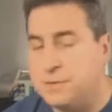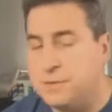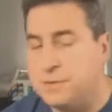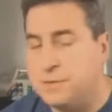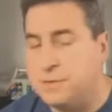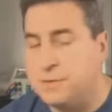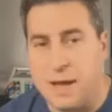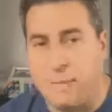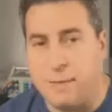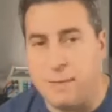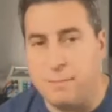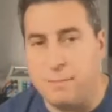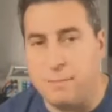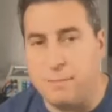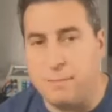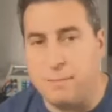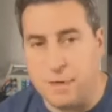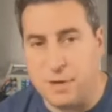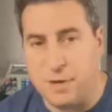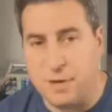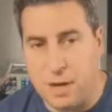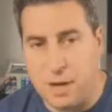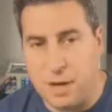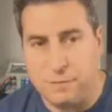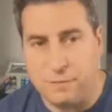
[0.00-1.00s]
um,
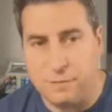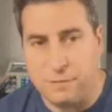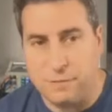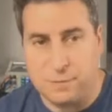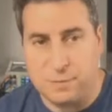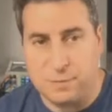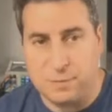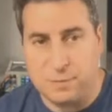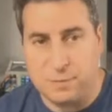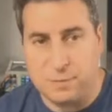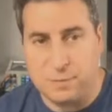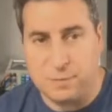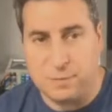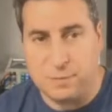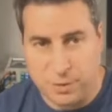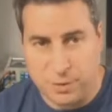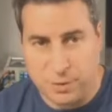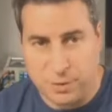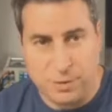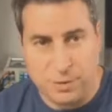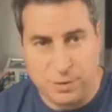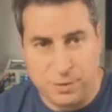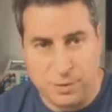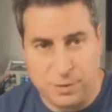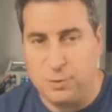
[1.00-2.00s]
videographers, especially where
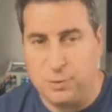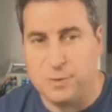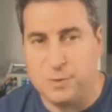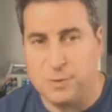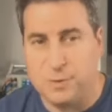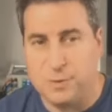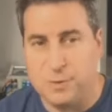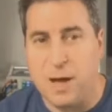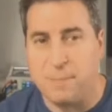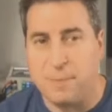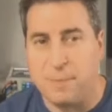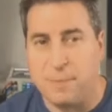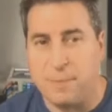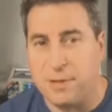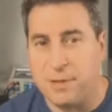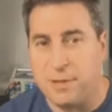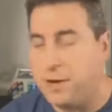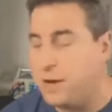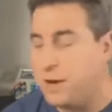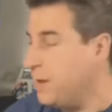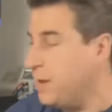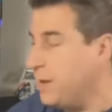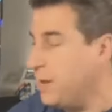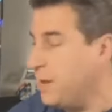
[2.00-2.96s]
YouTube's popular,